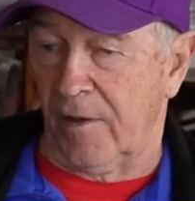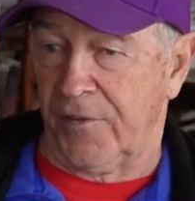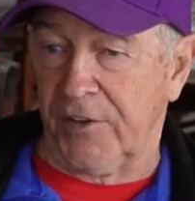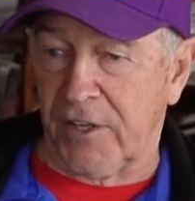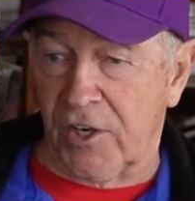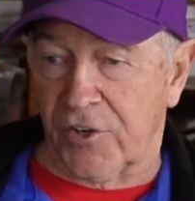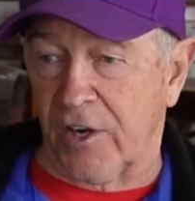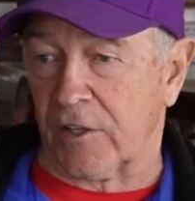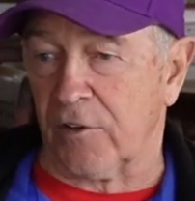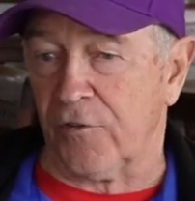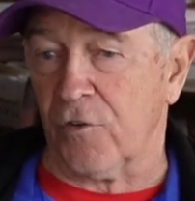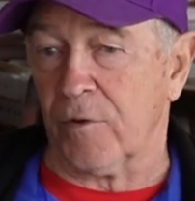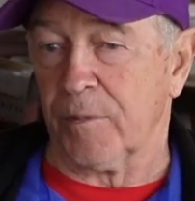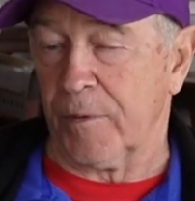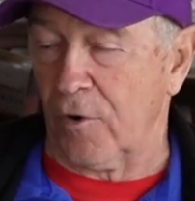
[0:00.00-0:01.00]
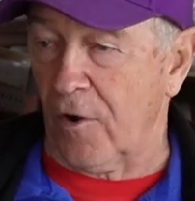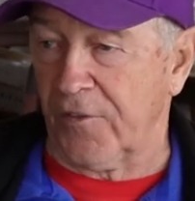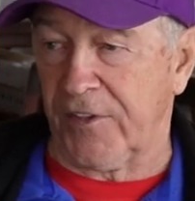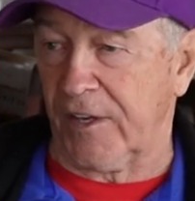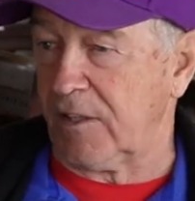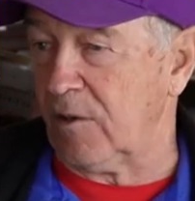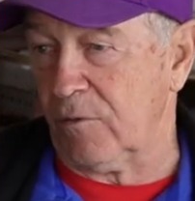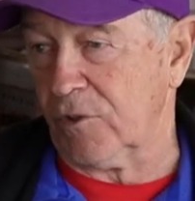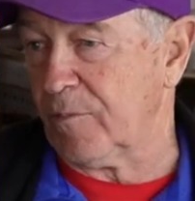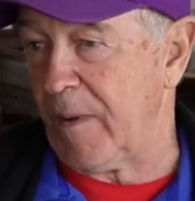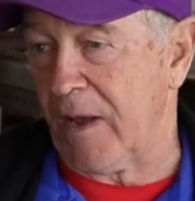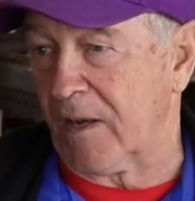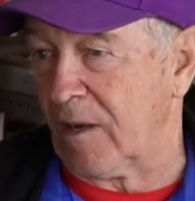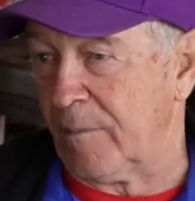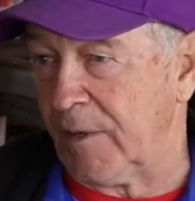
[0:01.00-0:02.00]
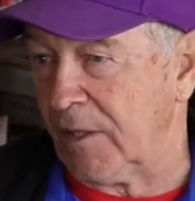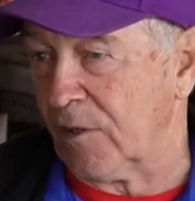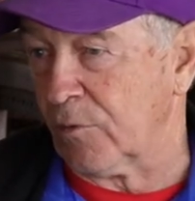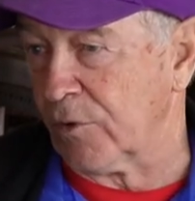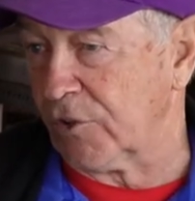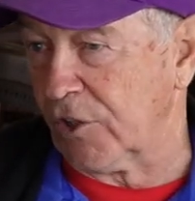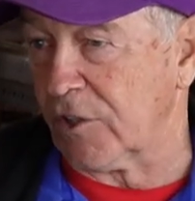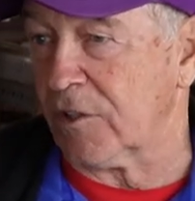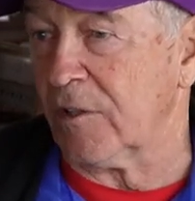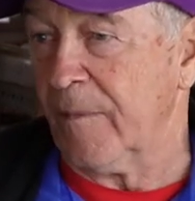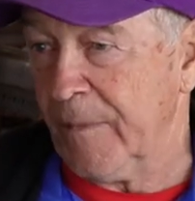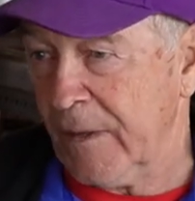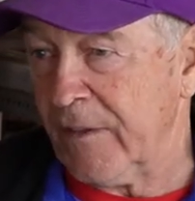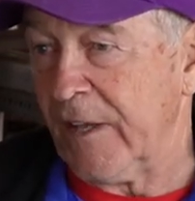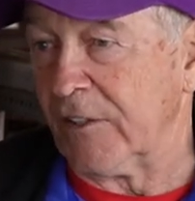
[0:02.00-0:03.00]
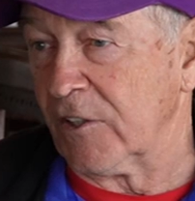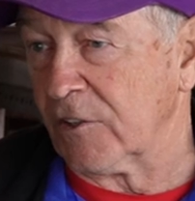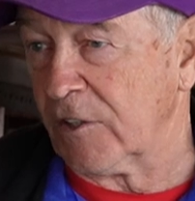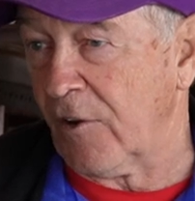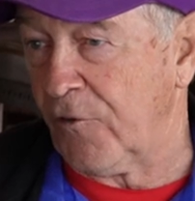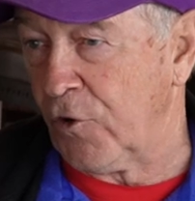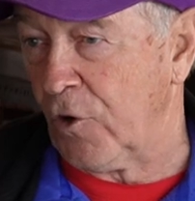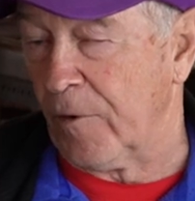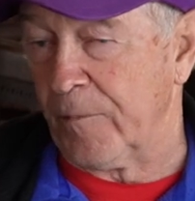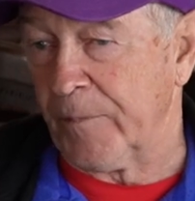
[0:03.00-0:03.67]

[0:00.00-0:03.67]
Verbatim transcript: I think he cracked a few ribs, but after that he was back. I mean, it was just, that's how tough you are.